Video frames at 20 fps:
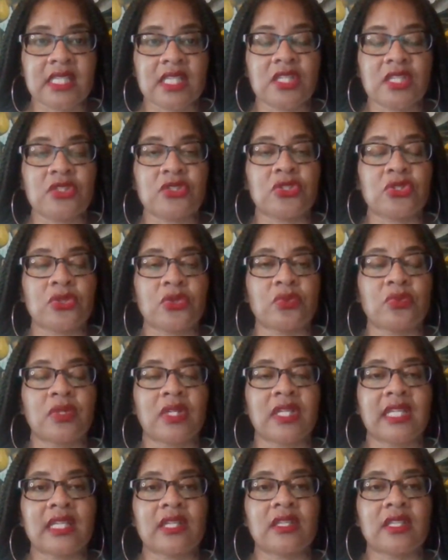to really
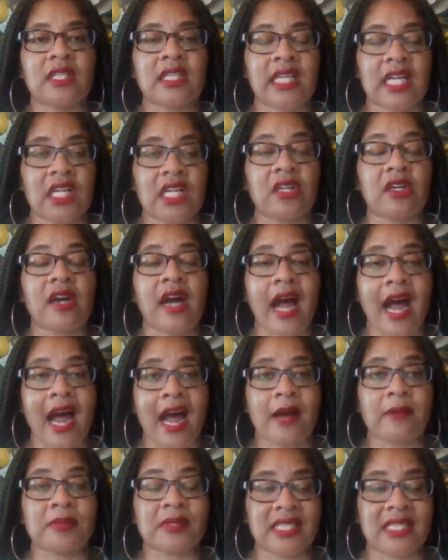look at your
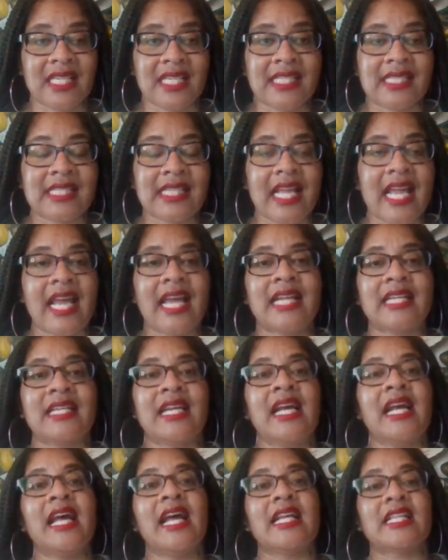options and
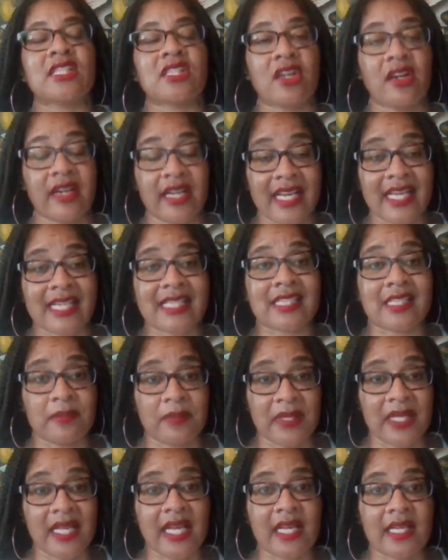start exit
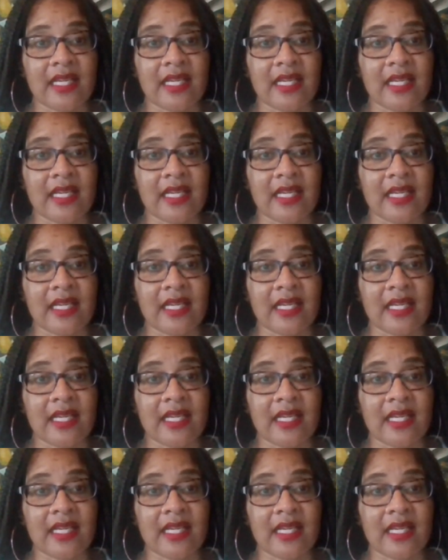planning.